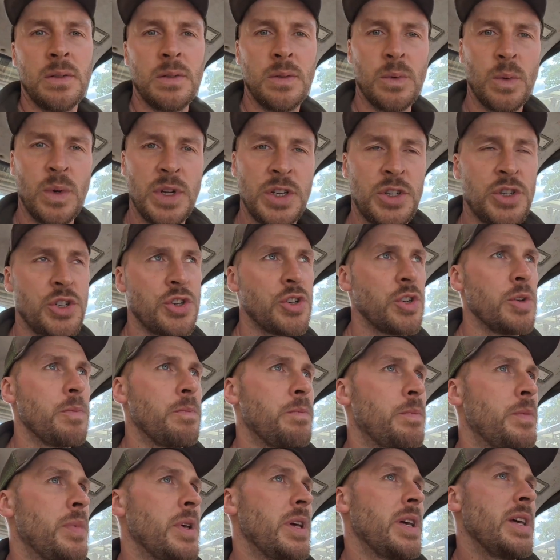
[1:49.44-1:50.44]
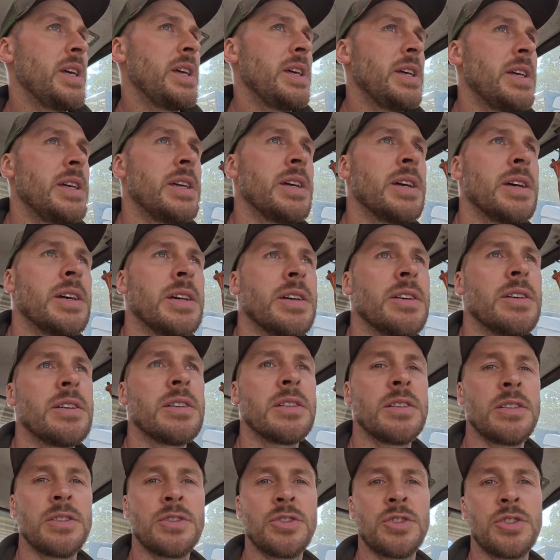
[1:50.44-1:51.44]
We should be
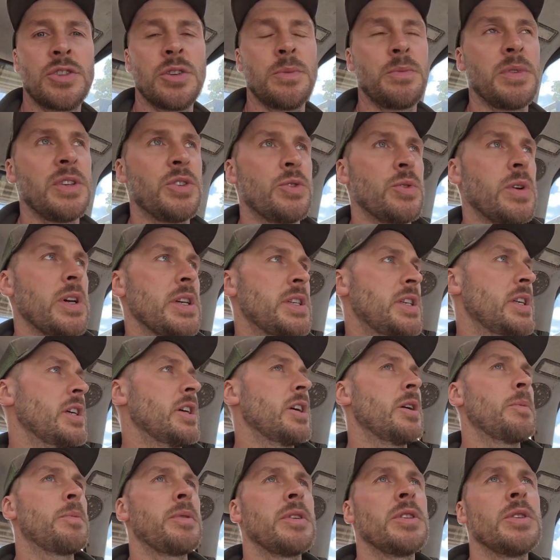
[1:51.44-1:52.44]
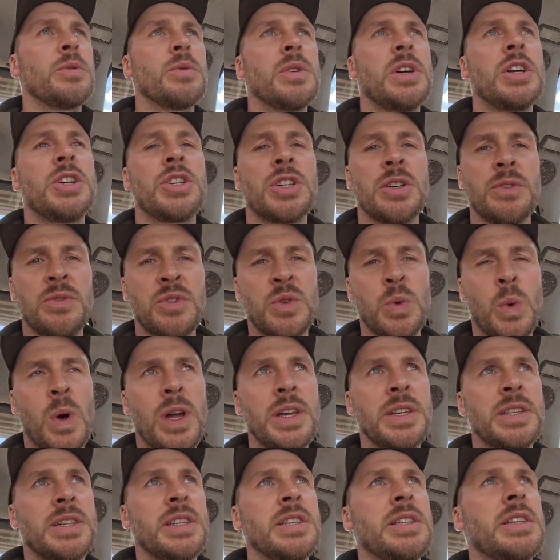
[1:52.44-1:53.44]
dressing up in the region of
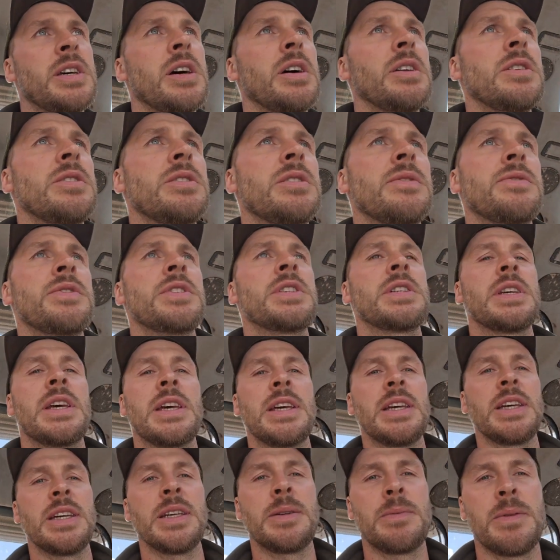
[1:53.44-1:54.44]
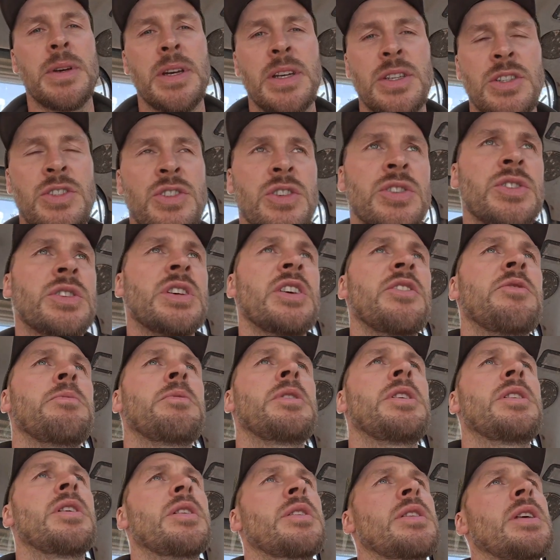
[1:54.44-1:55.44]
20 tons of seed, but he's just given
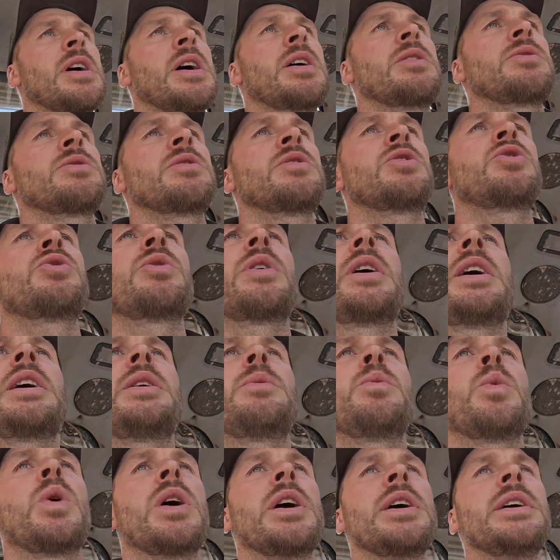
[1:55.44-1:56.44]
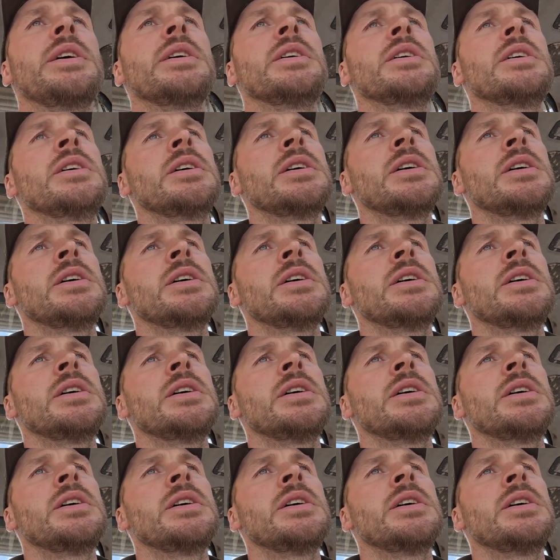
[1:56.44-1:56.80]
me the 1,000 grain weight.